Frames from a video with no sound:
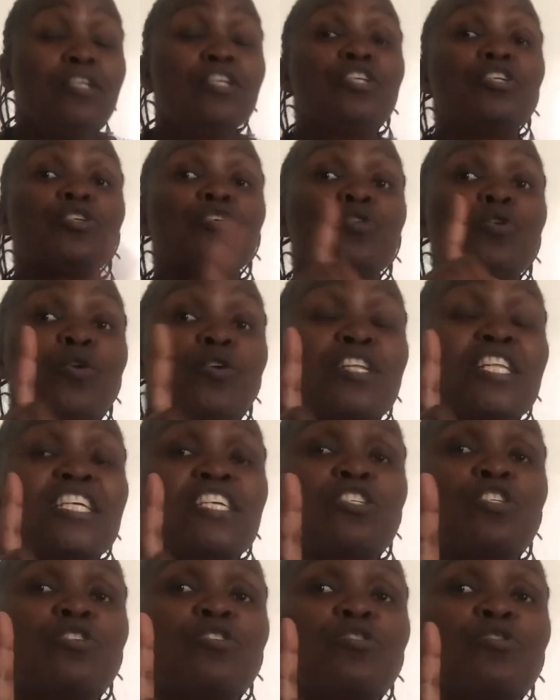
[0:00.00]
you
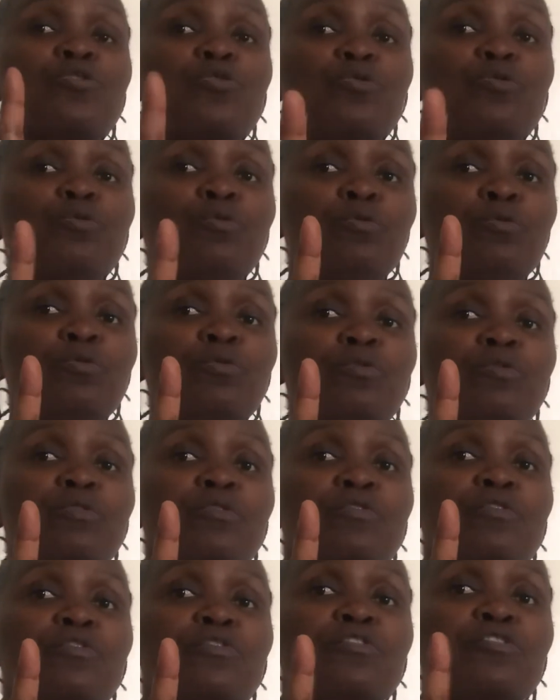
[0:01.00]
need to,
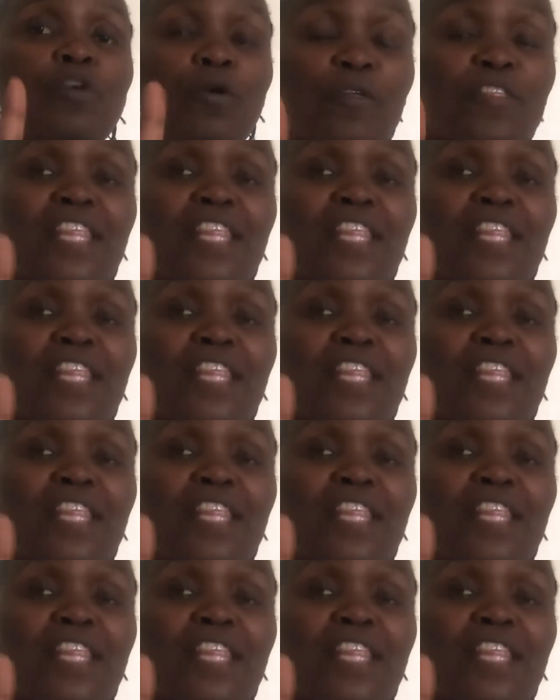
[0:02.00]
so